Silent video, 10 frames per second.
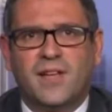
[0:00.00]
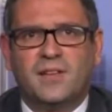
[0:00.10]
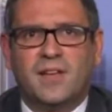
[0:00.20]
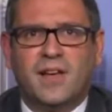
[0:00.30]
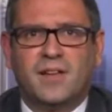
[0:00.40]

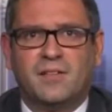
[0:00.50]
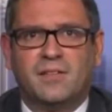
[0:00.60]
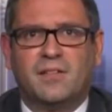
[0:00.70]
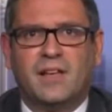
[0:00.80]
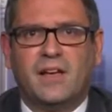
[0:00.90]
that uh,
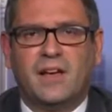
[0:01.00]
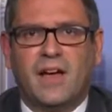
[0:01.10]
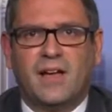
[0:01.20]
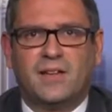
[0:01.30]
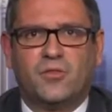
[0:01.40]

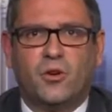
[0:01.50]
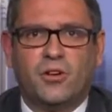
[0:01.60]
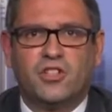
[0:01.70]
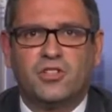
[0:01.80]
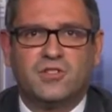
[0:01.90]
the, the
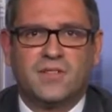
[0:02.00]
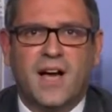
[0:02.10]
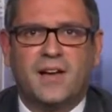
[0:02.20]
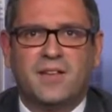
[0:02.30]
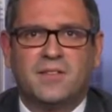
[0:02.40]
Turkish
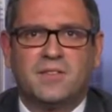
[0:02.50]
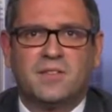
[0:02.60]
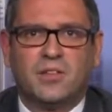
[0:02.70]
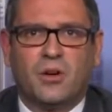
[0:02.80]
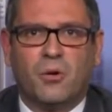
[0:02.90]
side
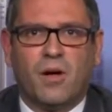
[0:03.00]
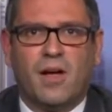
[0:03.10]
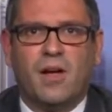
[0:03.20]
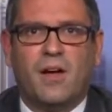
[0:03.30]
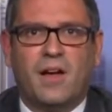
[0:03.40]
is, you know,
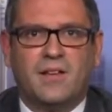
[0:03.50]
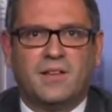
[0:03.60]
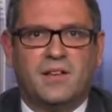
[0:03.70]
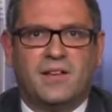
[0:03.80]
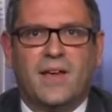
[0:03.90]

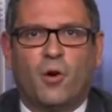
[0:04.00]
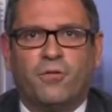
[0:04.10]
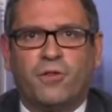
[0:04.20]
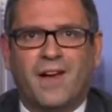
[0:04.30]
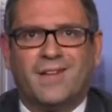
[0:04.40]
is, can
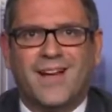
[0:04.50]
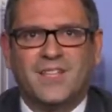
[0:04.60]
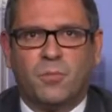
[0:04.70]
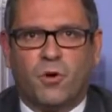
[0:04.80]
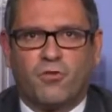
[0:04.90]
offer a
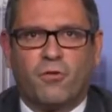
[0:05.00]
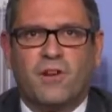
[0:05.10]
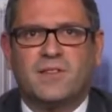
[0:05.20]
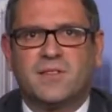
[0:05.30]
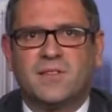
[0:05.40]
lot more.
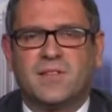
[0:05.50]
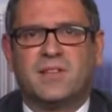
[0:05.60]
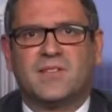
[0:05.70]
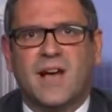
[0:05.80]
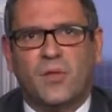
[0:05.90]
For instance,
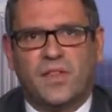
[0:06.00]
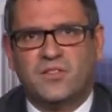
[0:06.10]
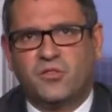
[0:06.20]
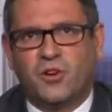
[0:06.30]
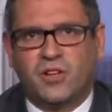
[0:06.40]
in
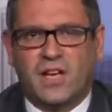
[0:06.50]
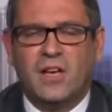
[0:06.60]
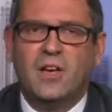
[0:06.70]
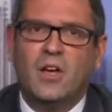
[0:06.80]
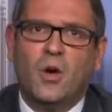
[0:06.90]
southeast
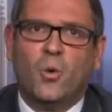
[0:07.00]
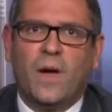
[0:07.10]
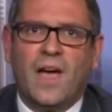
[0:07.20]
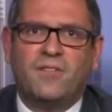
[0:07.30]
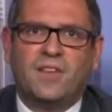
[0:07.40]
Turkey,
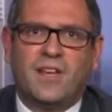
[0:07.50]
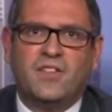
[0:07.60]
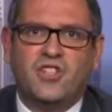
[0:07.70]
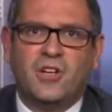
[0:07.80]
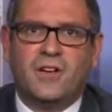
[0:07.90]
we have the
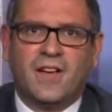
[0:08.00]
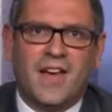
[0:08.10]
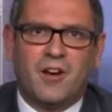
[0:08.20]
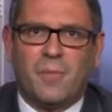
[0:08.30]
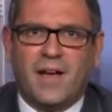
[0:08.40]
Incirlik
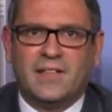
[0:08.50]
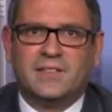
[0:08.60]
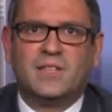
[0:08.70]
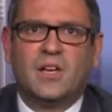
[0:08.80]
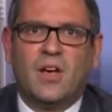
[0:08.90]
air
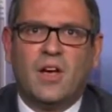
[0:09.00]
base